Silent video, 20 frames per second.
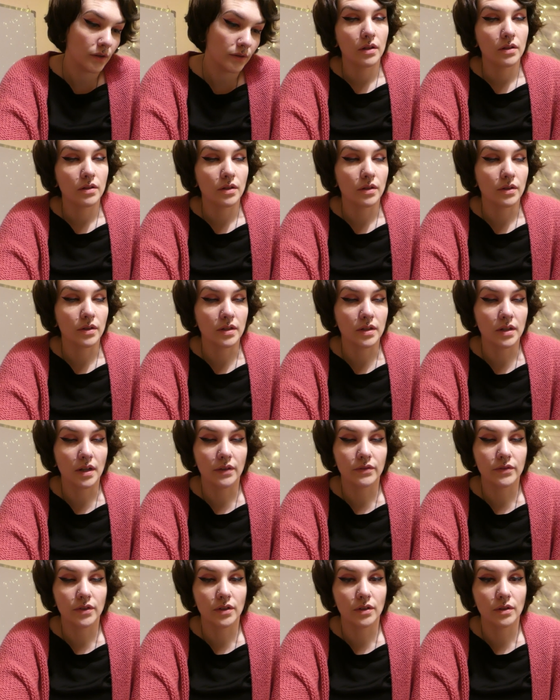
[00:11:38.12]
So this
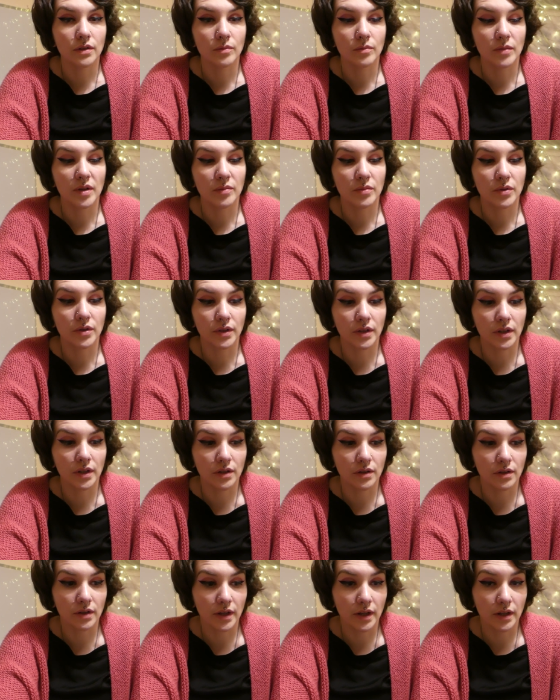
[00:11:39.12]
afternoon my body
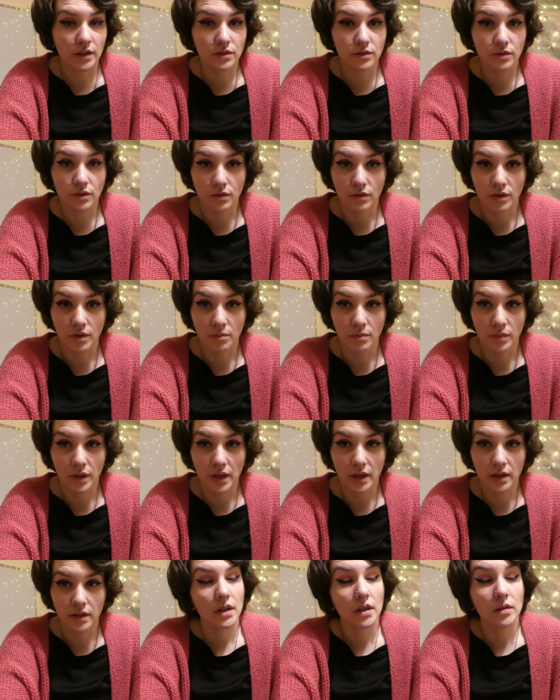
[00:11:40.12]
got extra
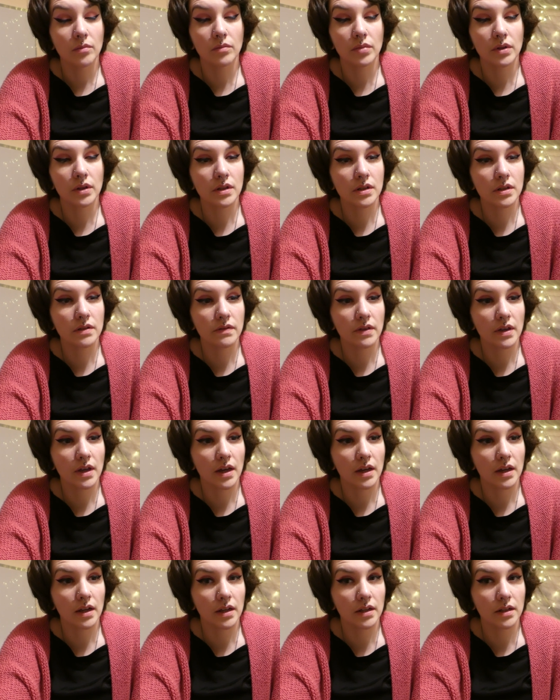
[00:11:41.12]
grumpy, and because of
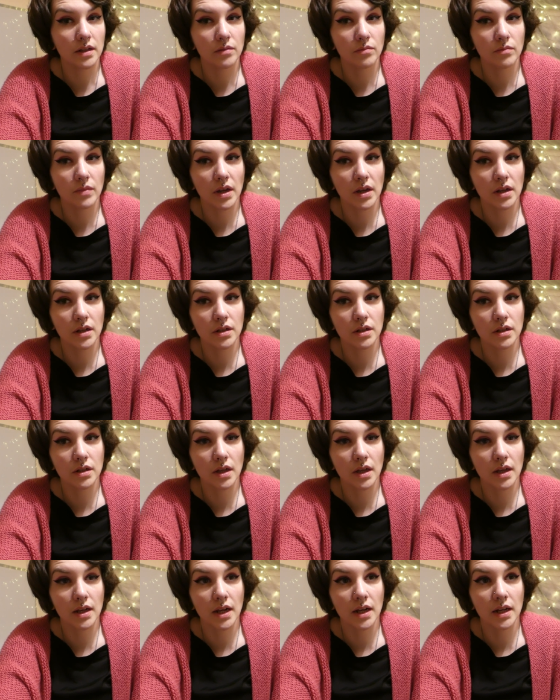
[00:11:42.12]
that I didn't manage to
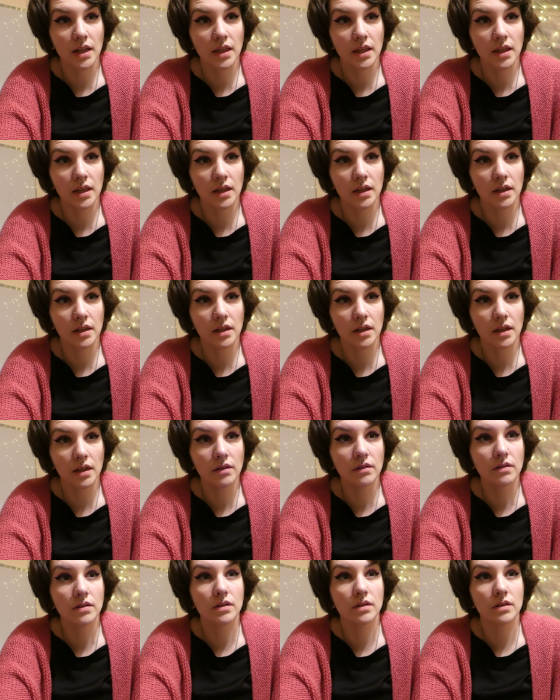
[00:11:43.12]
get anything
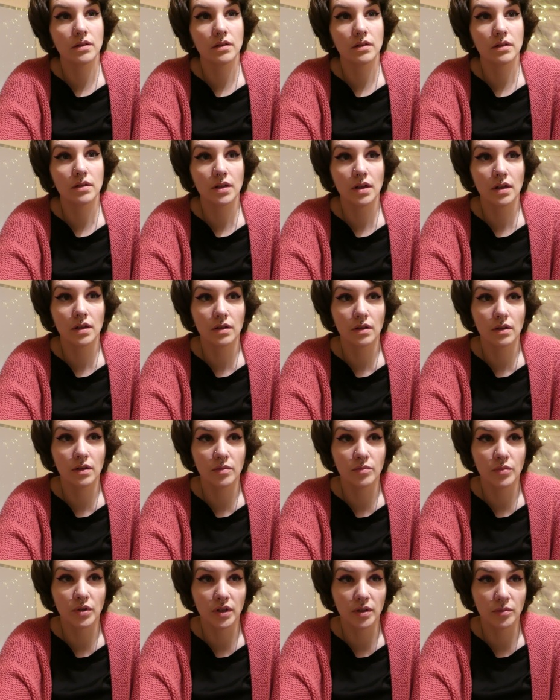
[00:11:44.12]
else done on the
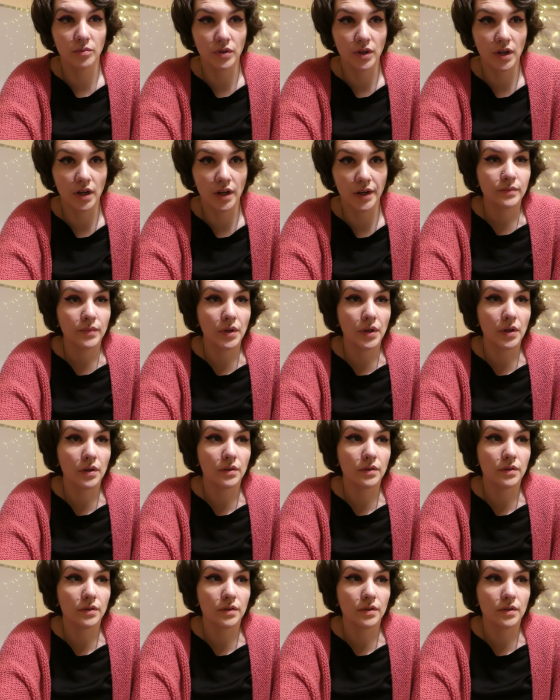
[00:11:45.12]
bullet bra
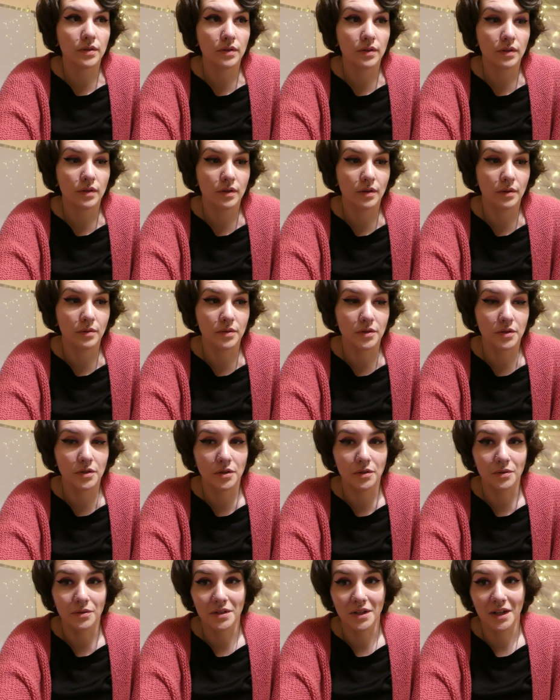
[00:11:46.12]
beyond those
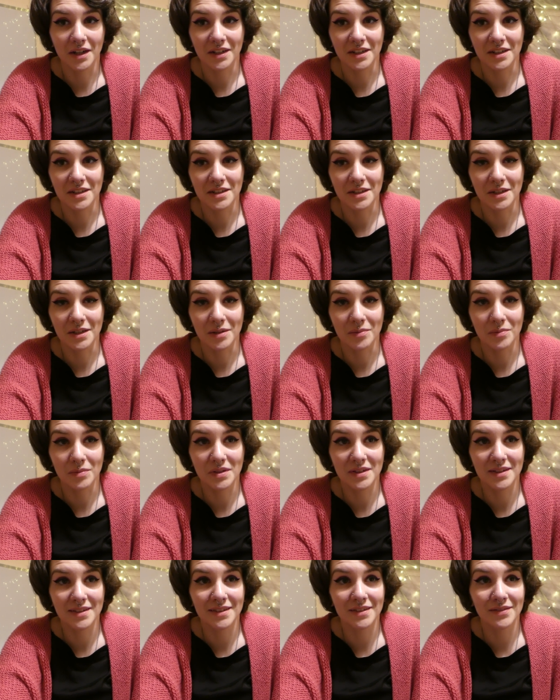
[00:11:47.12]
two tiny
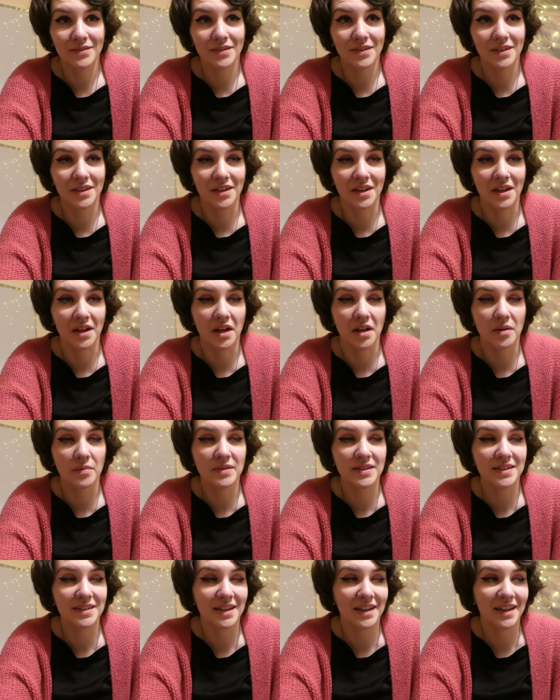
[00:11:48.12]
seams for the
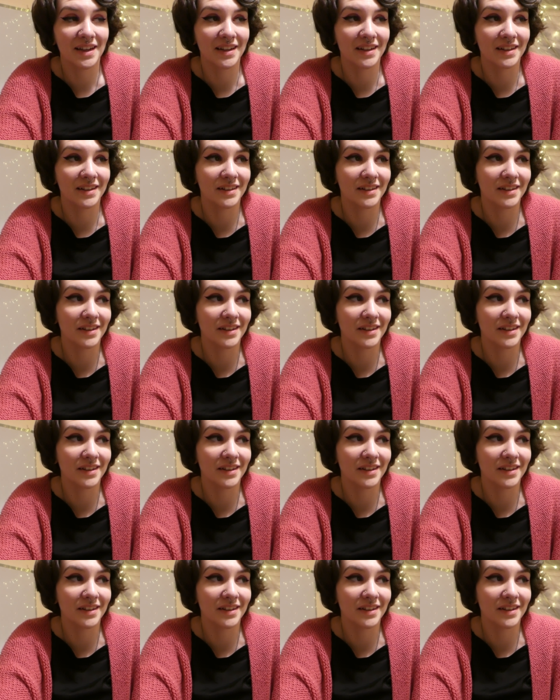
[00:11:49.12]
cups and